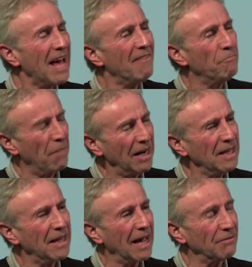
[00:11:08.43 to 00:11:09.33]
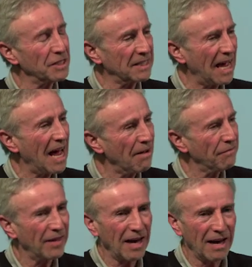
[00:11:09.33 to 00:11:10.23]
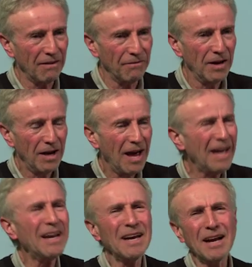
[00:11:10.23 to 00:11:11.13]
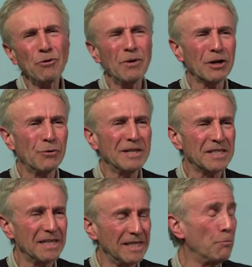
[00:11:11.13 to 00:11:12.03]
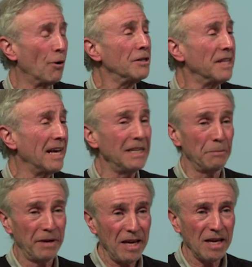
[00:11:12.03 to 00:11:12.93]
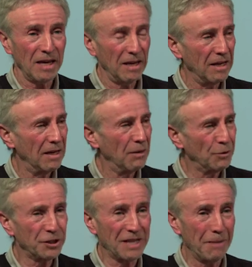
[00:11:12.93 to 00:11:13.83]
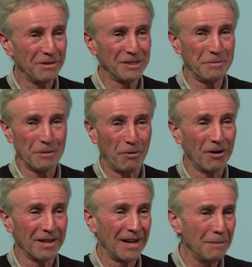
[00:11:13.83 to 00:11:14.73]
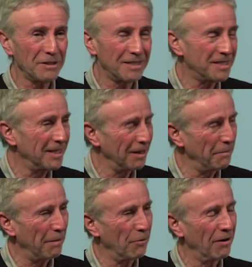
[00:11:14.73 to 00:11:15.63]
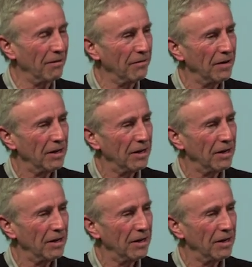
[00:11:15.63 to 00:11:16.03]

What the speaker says: have money, they have staff, they have... And I don't want to criticize them. Where's the NDP? Which just happens to be the party that I'm still a member of.